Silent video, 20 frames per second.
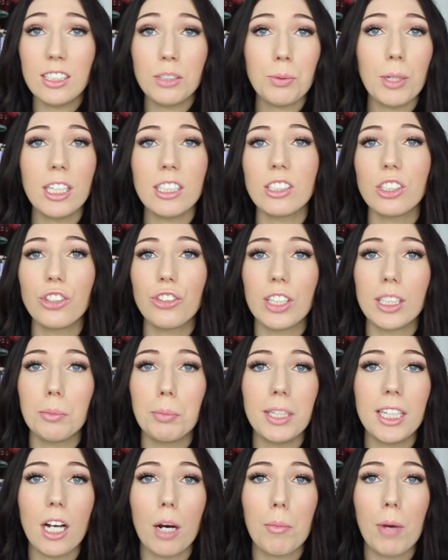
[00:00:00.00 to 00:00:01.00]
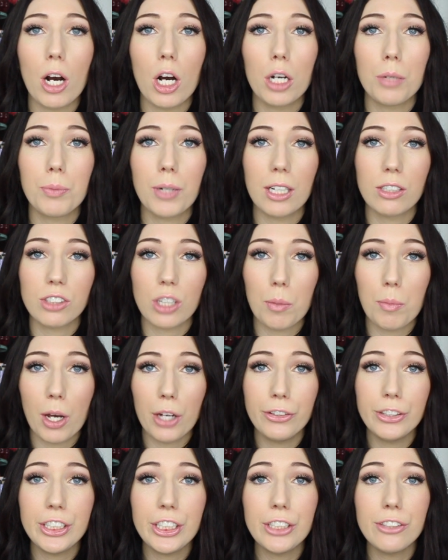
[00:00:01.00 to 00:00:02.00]
This works incredibly on my eyebrows. I'm
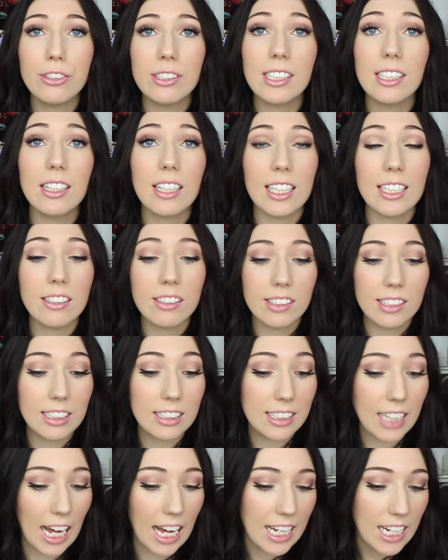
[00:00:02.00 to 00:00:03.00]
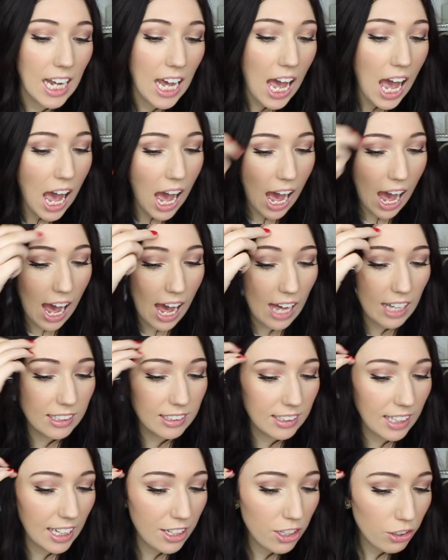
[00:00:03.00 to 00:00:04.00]
only using this today,
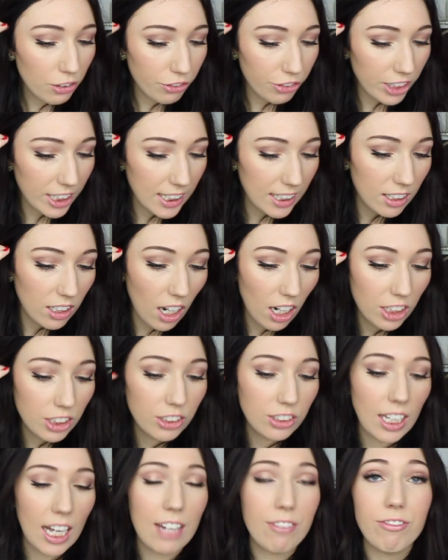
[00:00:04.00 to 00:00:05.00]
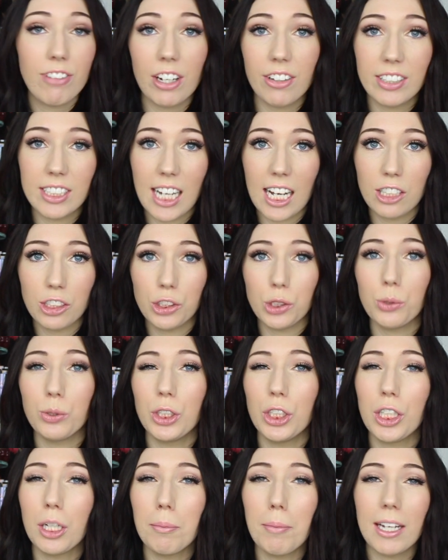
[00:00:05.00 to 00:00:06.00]
and they look really nice and very natural.
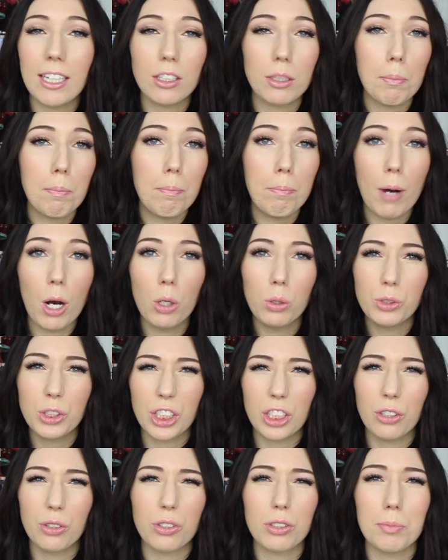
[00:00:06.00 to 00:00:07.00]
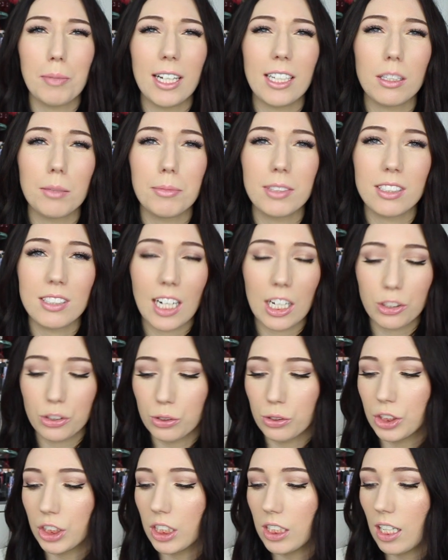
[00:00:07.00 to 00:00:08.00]
You can make them bold, you can also make them as
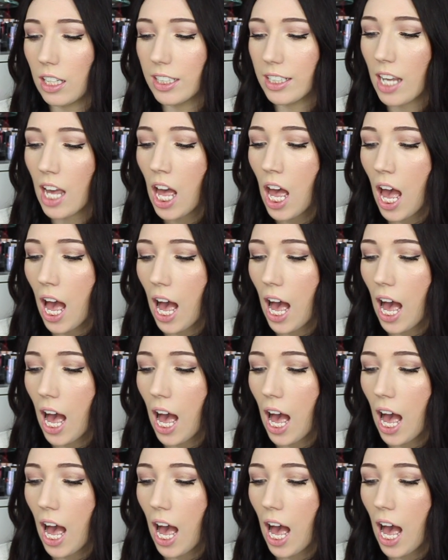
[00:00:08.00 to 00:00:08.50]
natural as you like,